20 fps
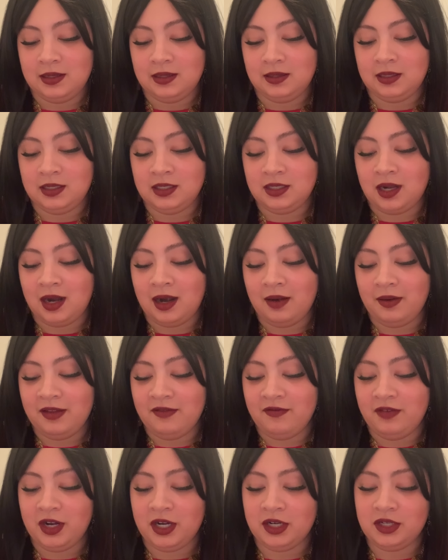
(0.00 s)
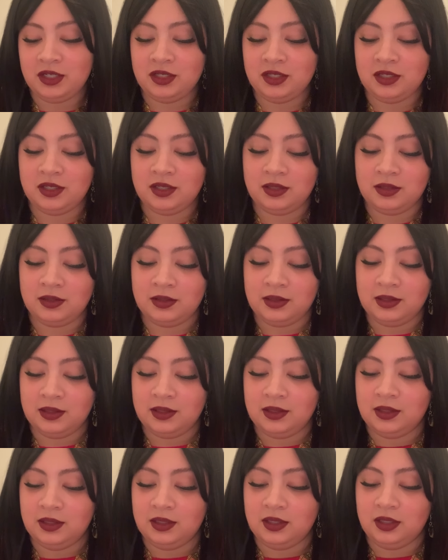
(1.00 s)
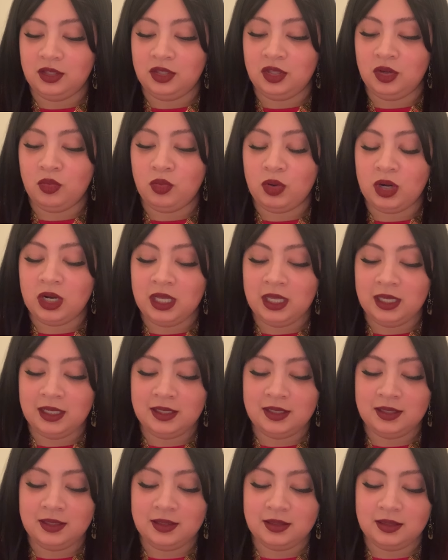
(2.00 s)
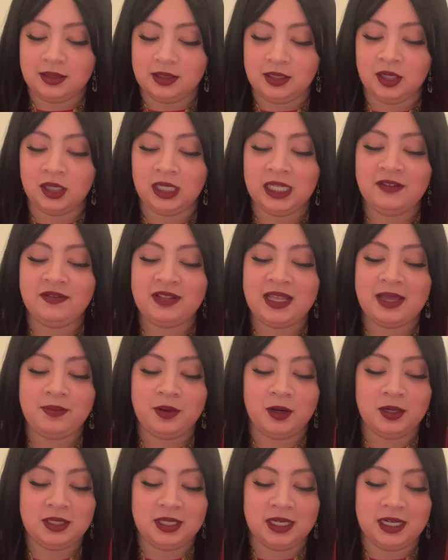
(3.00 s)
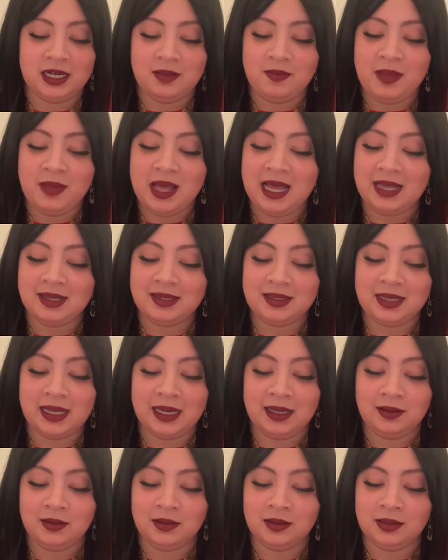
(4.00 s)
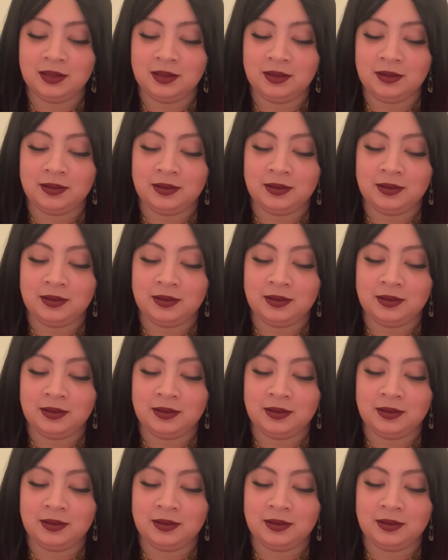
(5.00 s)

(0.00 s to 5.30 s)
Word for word: The Star reversed, the World. You're leaving that person in a past cycle.